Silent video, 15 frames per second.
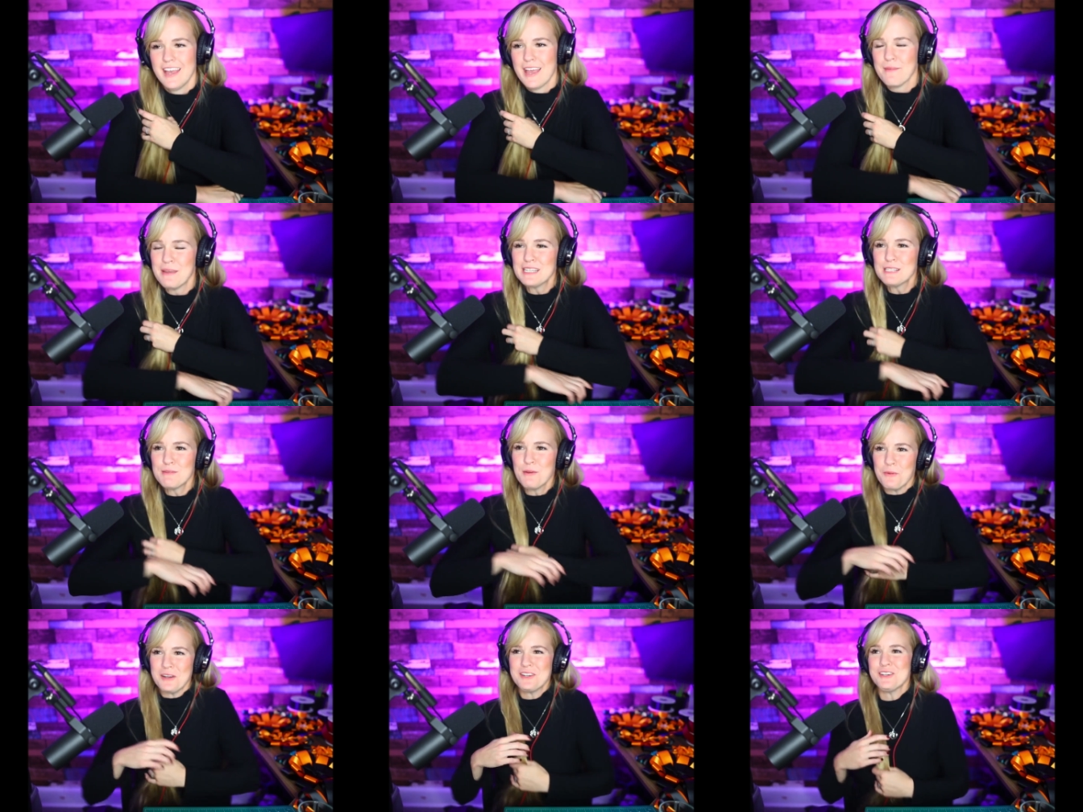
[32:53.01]
It makes me
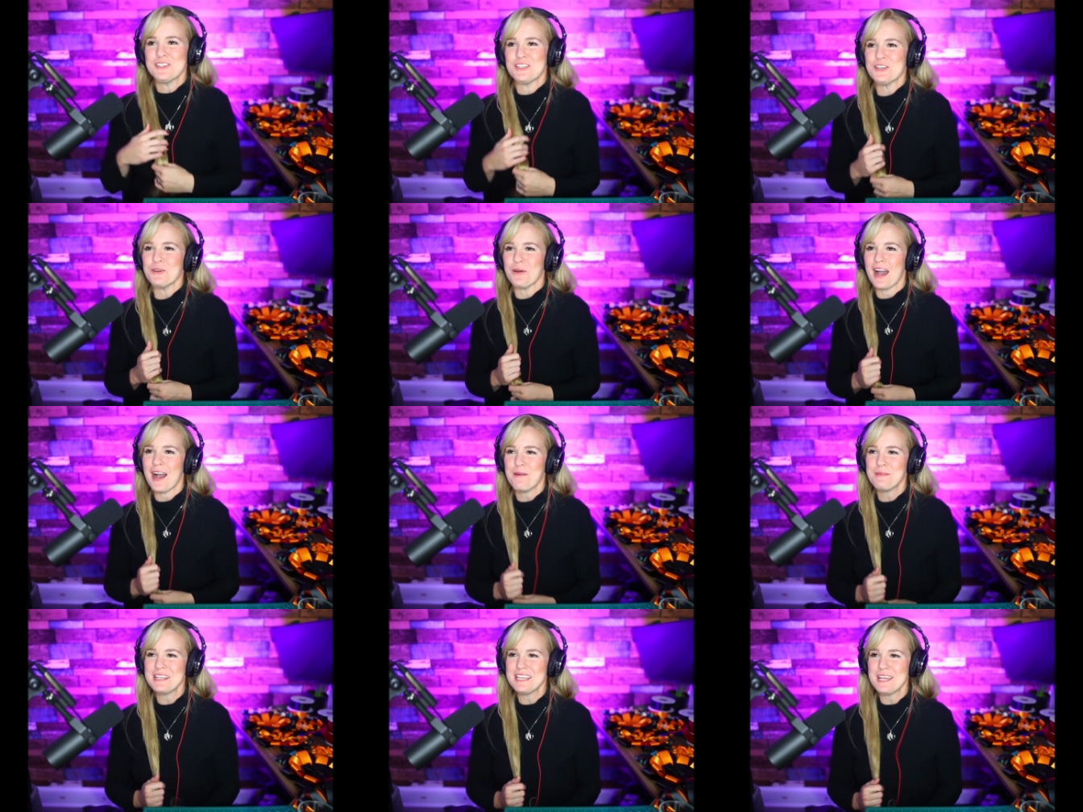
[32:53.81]
wonder too how
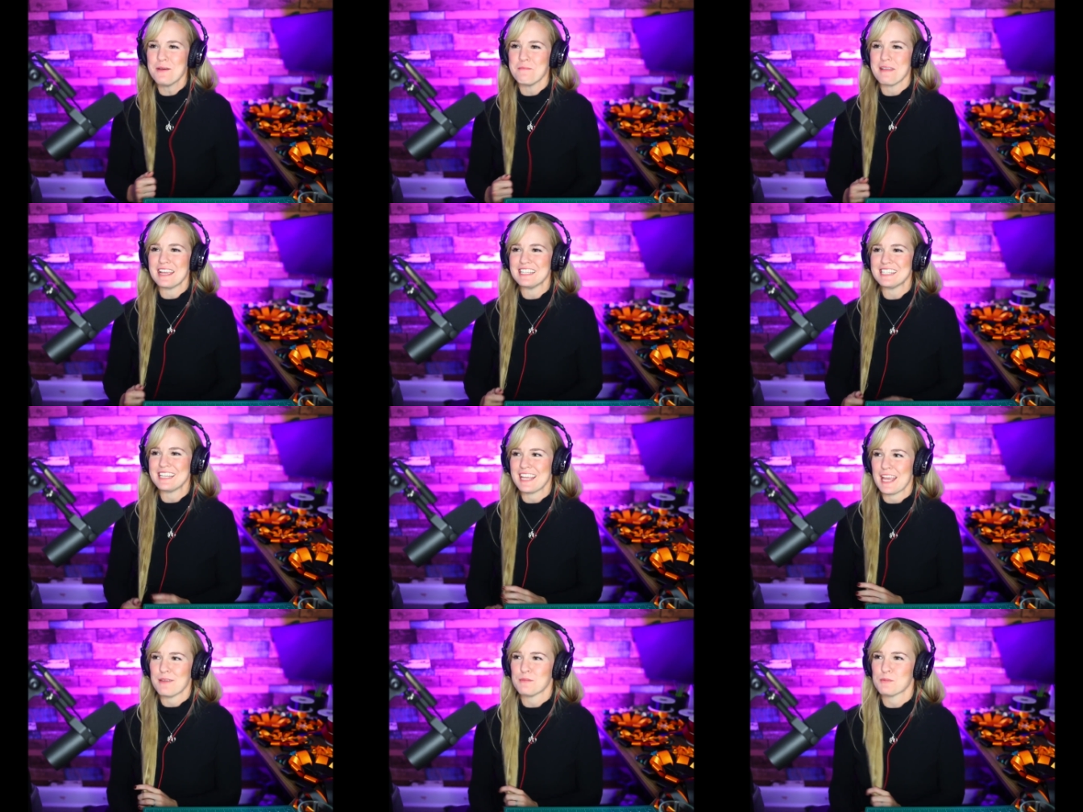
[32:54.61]
many amazing
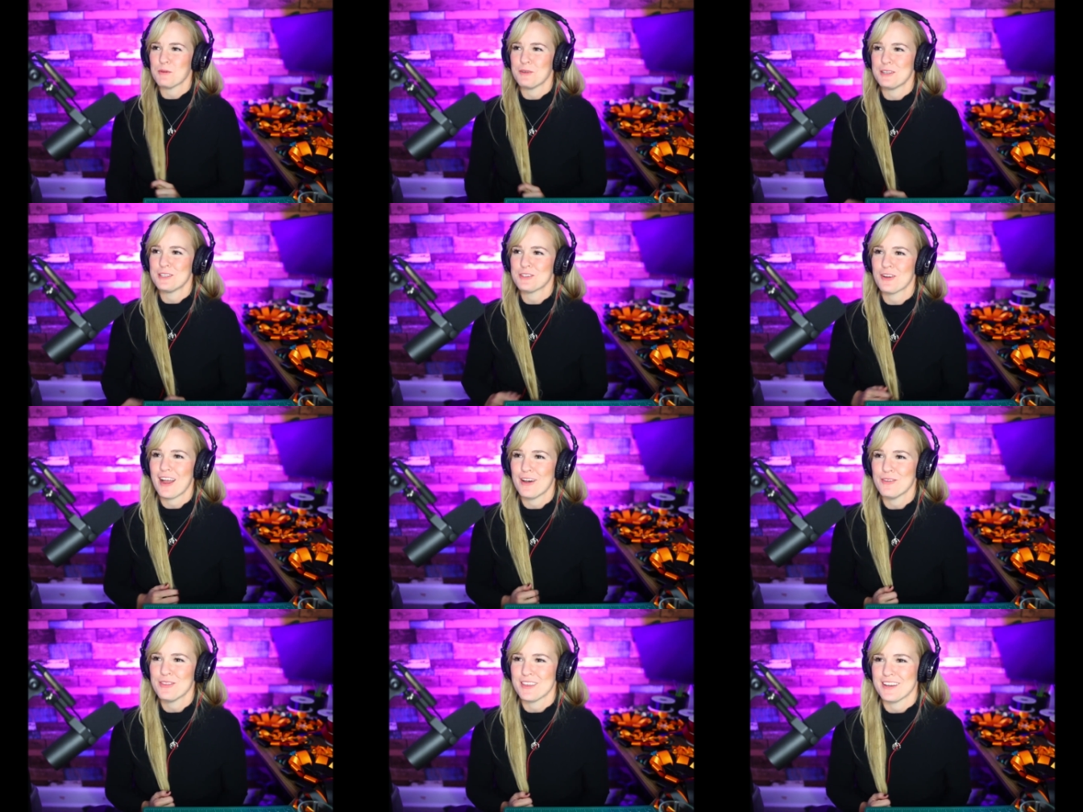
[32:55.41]
games ponies are
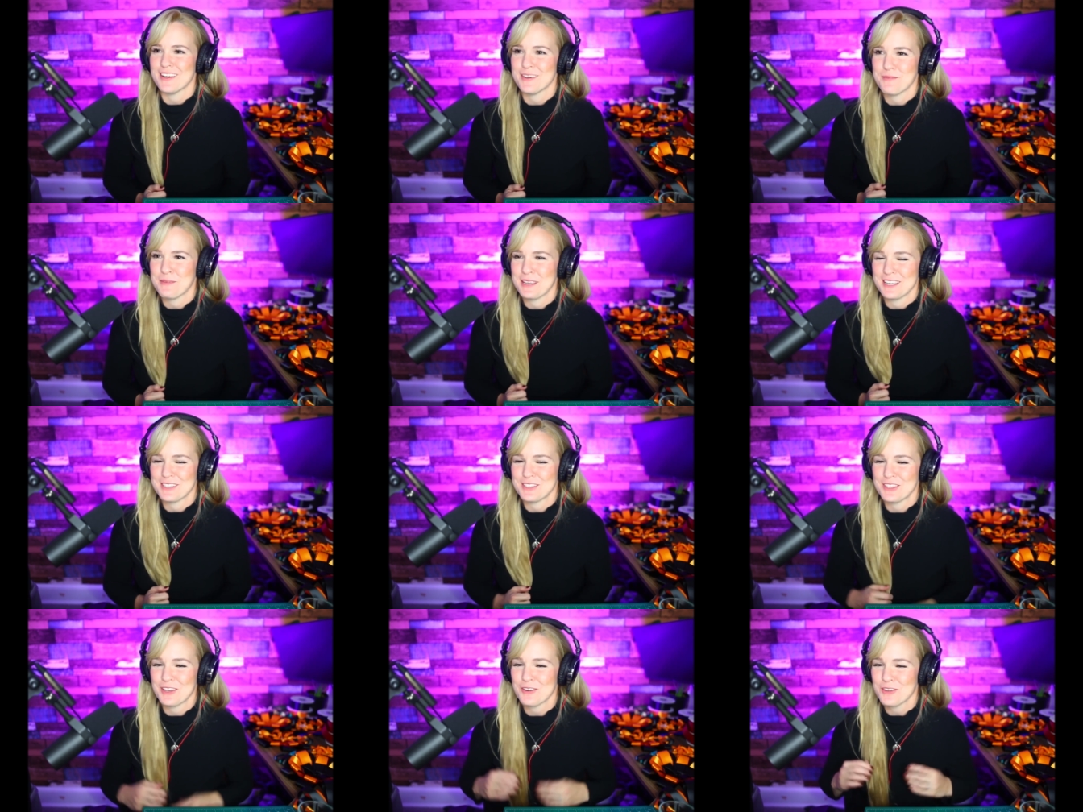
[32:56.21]
out there
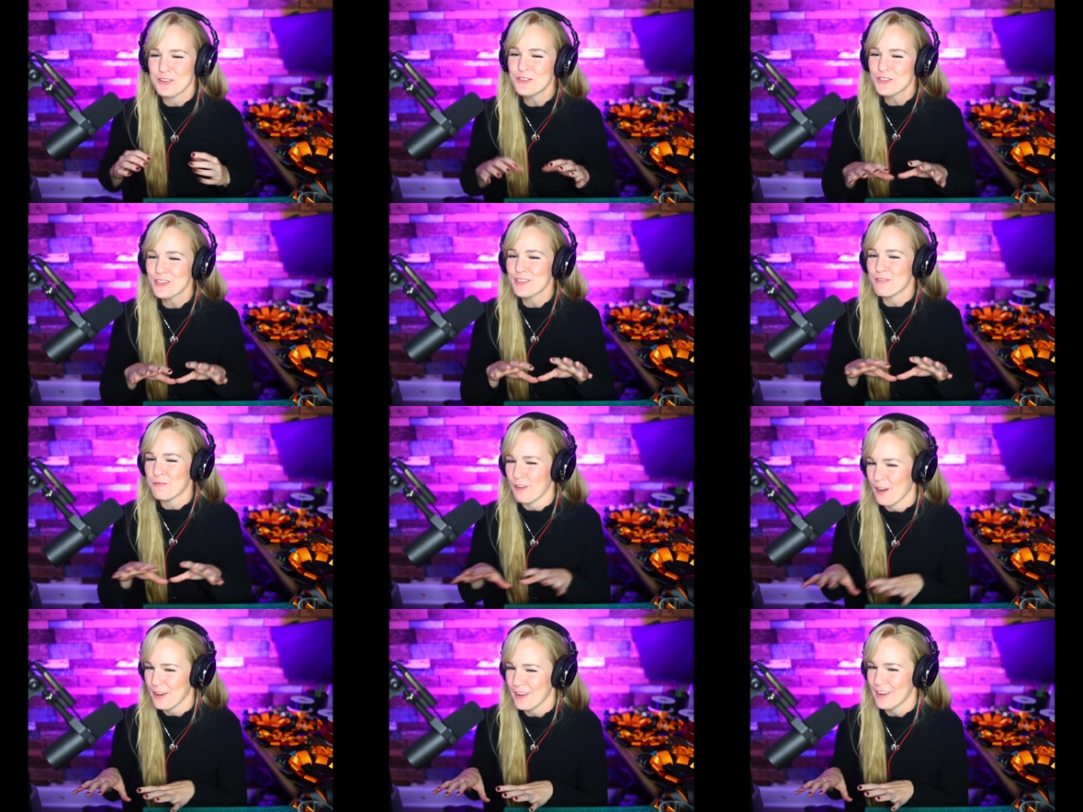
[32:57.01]
because they're usually the
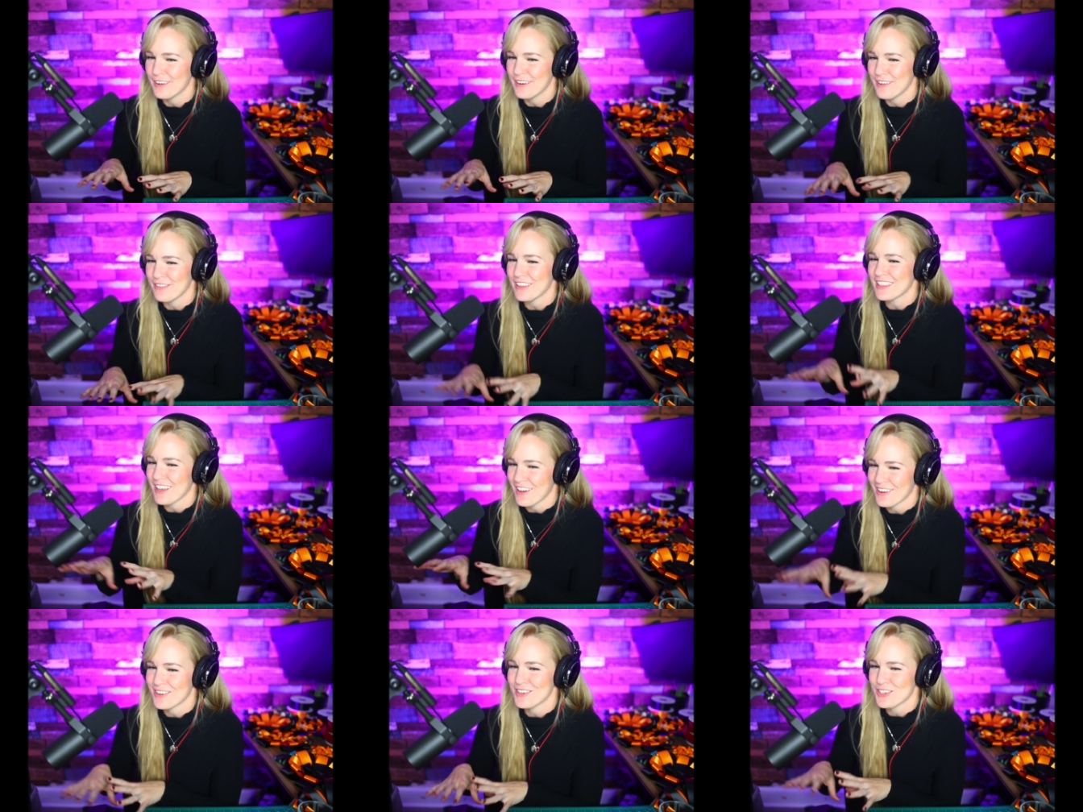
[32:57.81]
fallout of like the
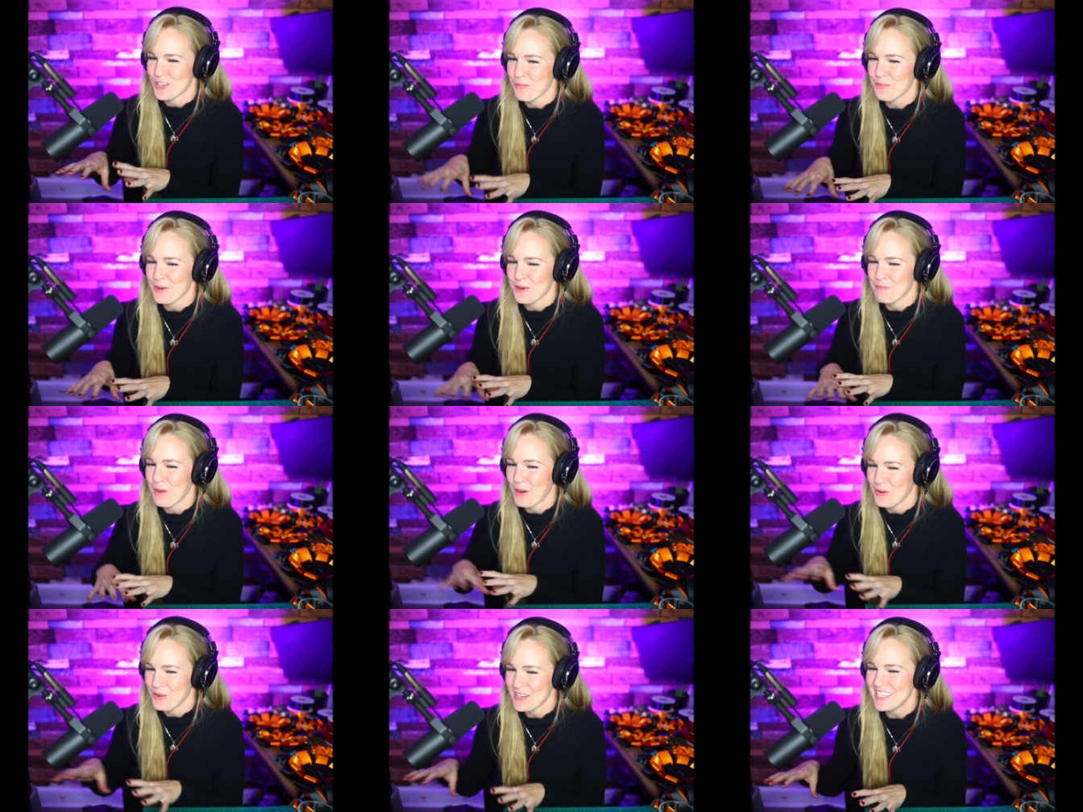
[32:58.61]
hunter jumper
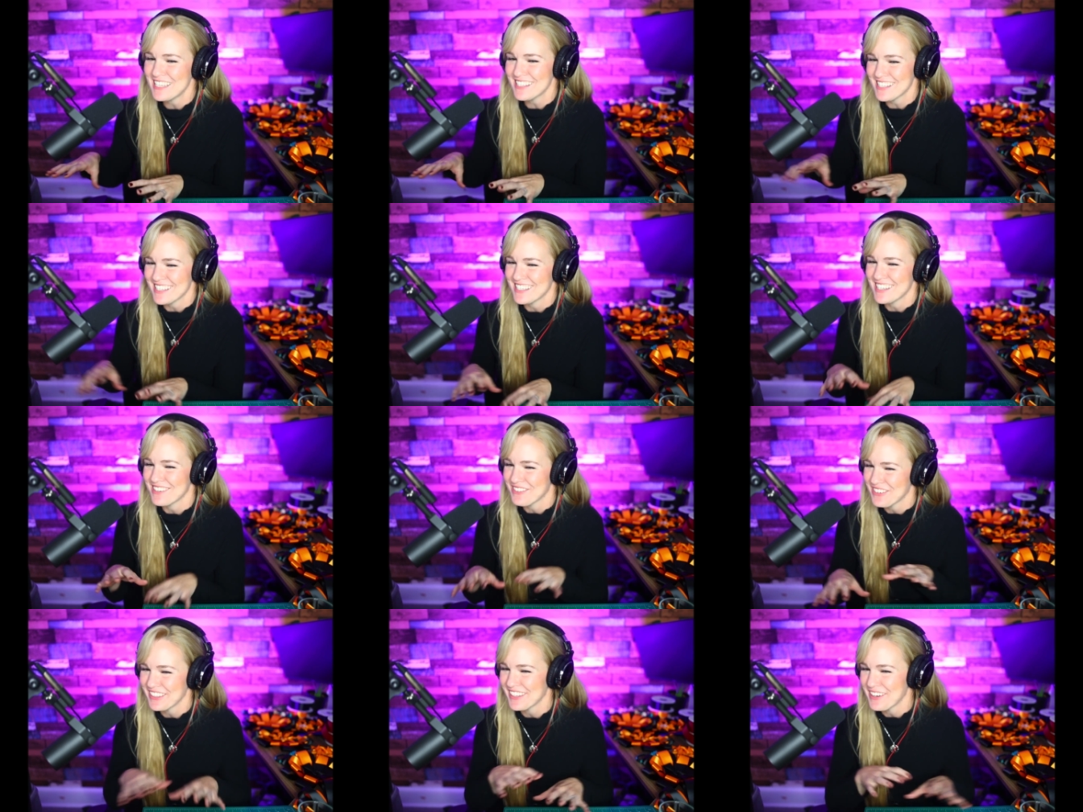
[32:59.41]
ponies that didn't
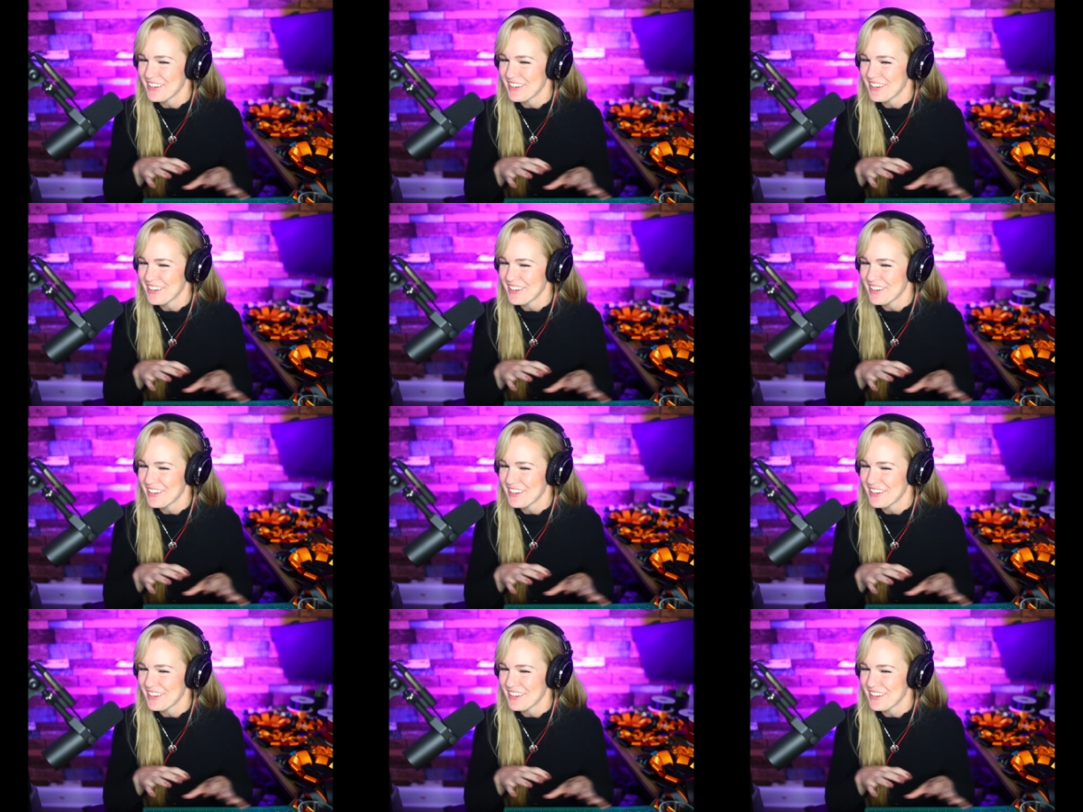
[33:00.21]
really